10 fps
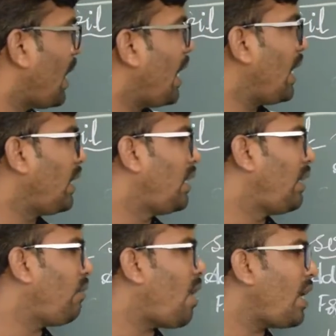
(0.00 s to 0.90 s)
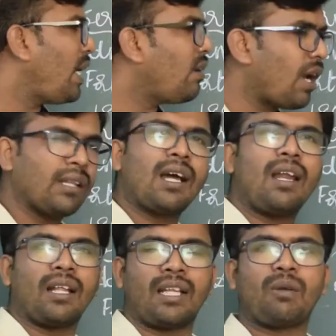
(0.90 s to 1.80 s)
in Diwani
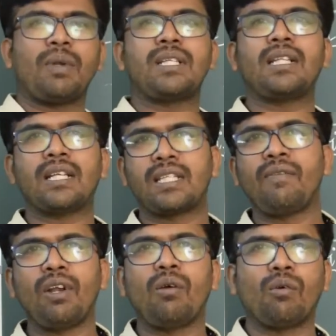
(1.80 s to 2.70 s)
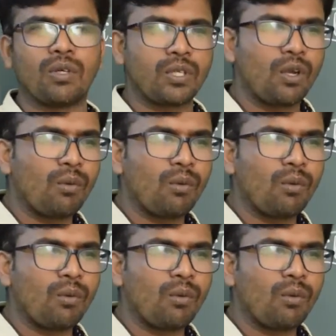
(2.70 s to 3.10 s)
Adalat, that means in the civil courts,